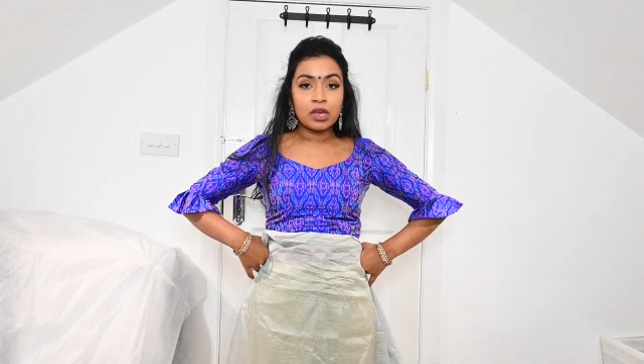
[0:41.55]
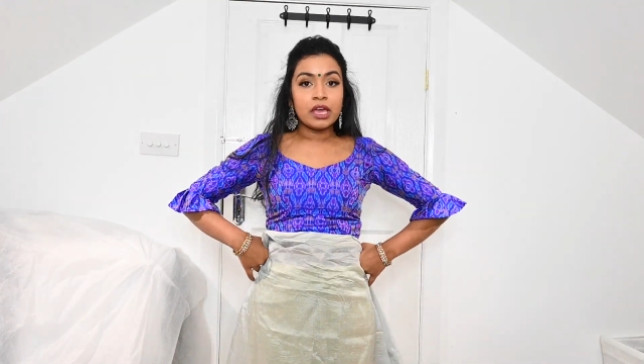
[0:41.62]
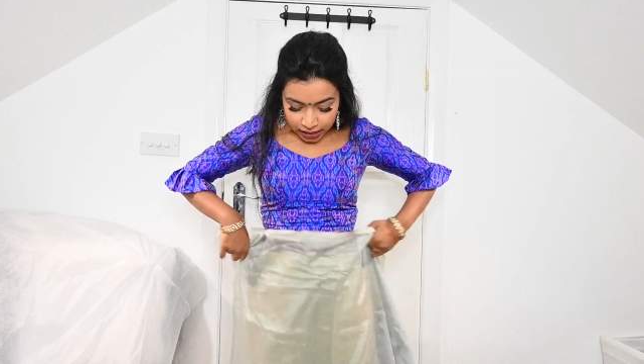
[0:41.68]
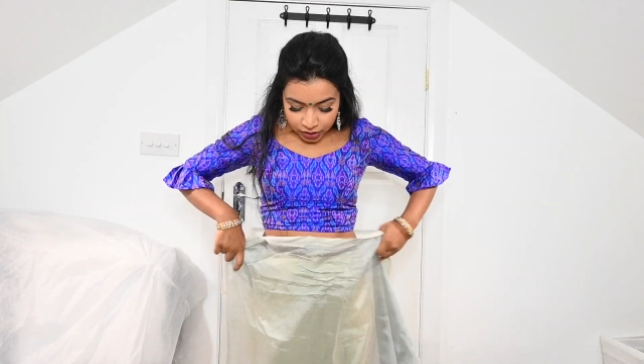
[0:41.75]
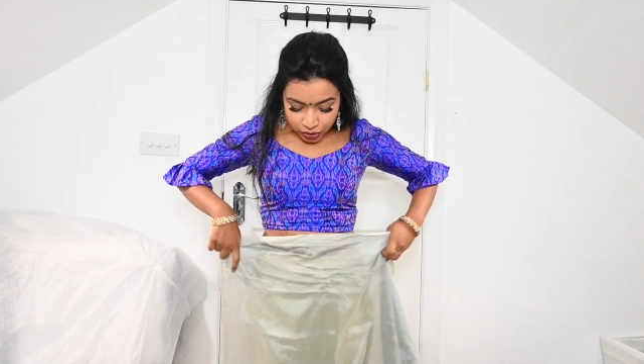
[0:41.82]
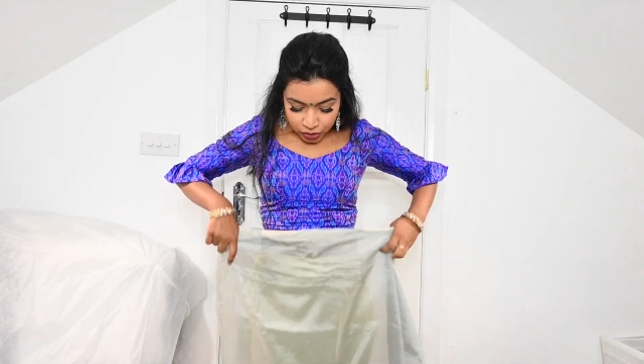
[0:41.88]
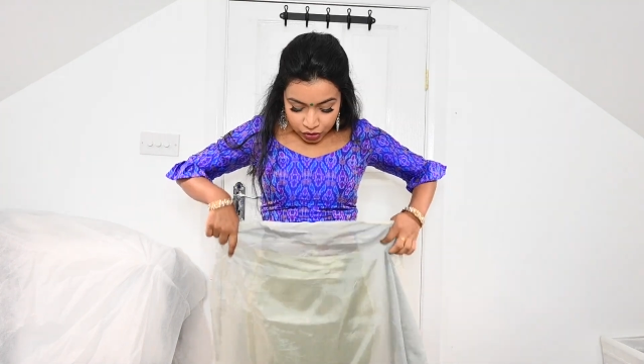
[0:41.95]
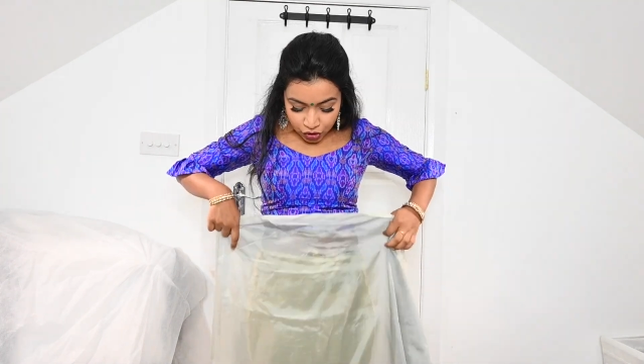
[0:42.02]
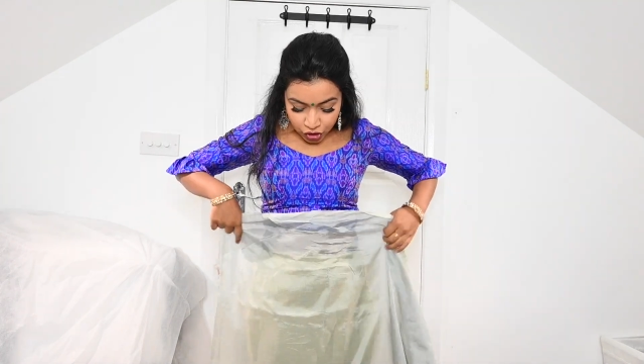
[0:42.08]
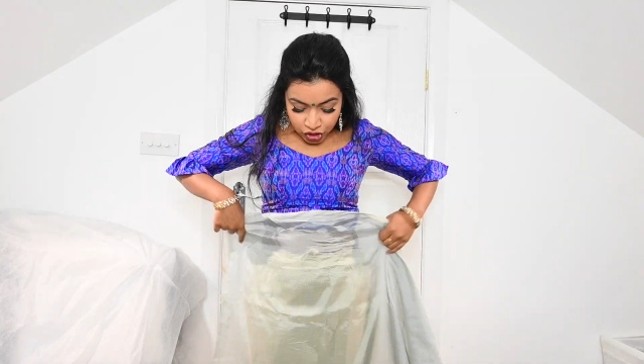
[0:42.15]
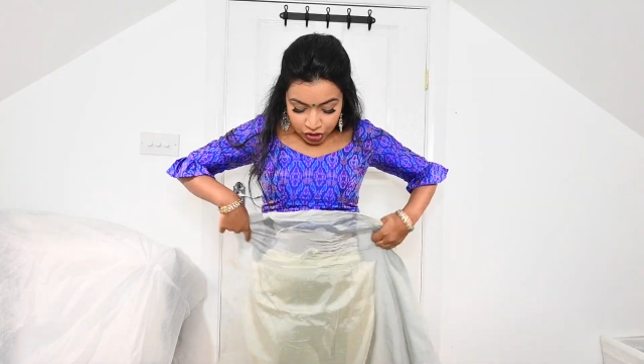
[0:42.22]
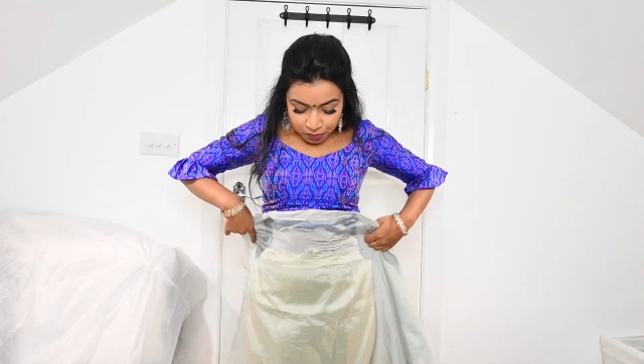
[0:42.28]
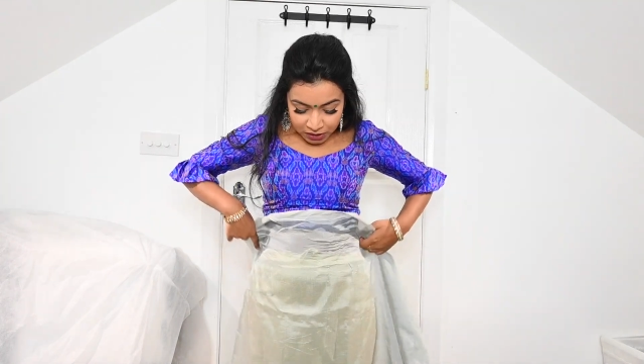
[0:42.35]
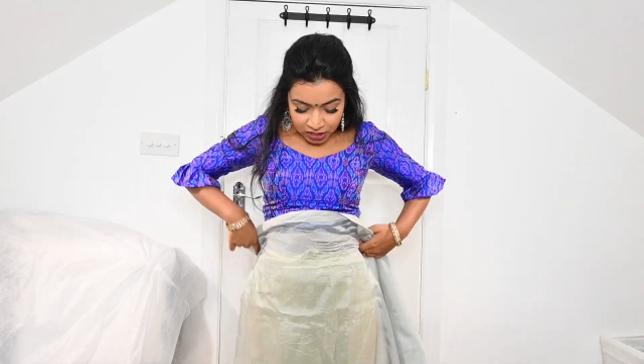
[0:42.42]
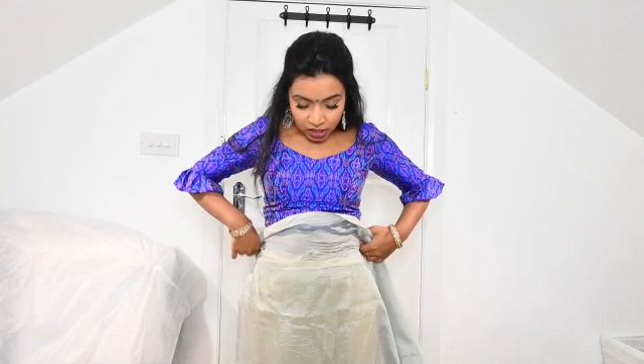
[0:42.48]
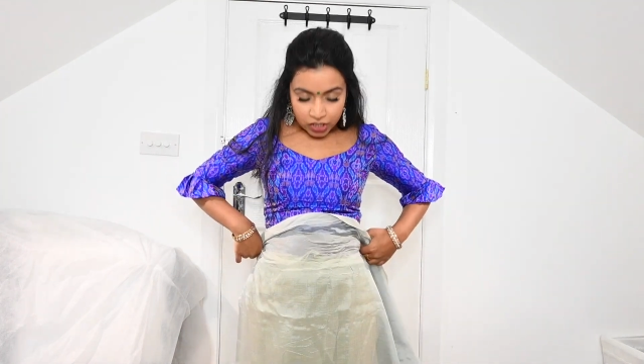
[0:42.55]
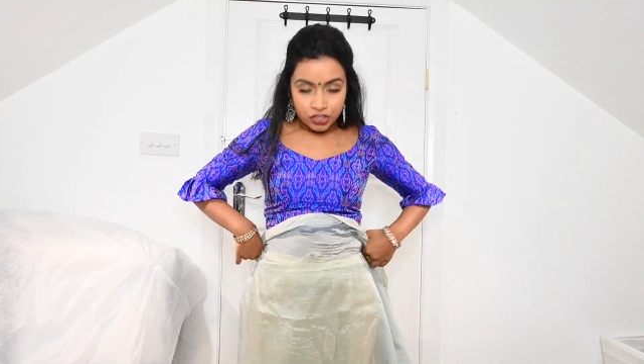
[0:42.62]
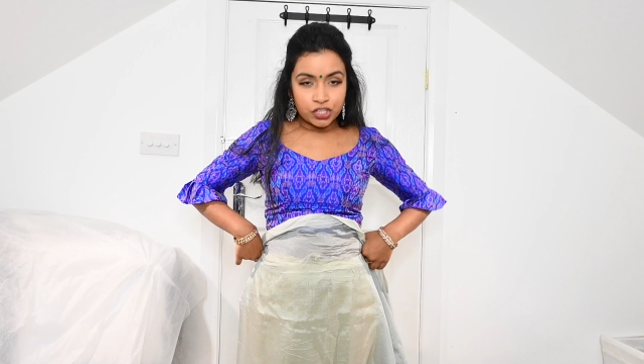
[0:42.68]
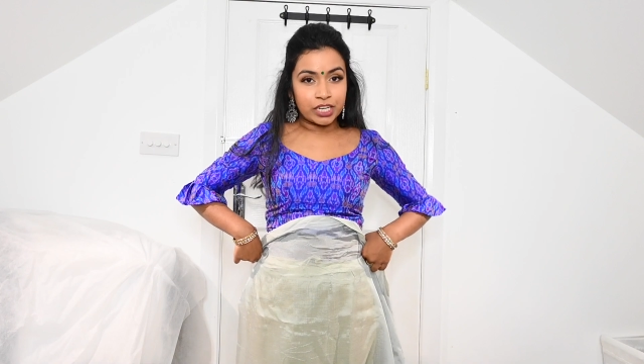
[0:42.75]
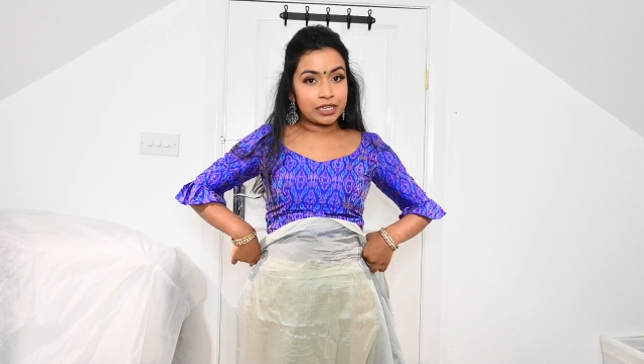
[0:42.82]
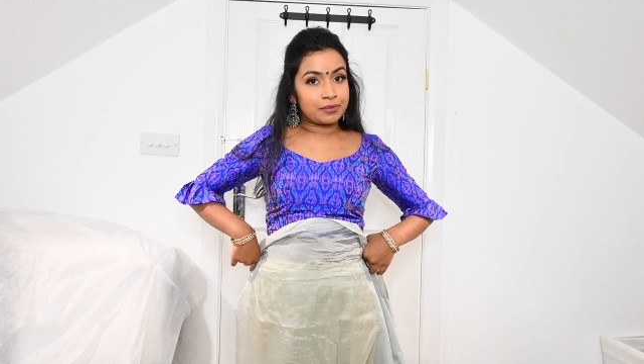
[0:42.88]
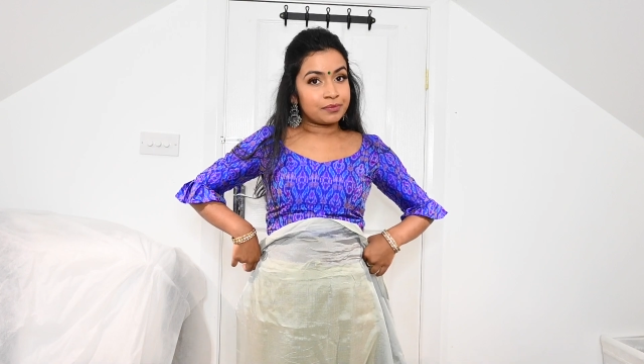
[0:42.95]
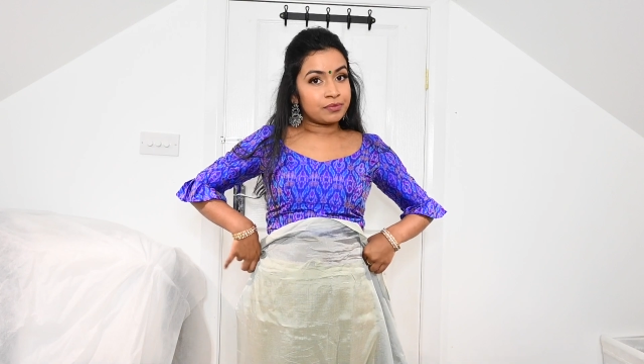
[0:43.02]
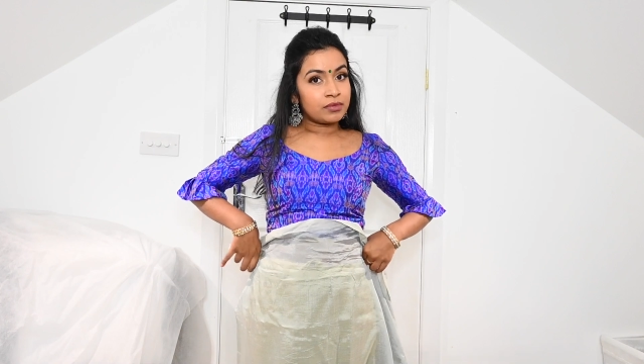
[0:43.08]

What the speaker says: It should just be touching.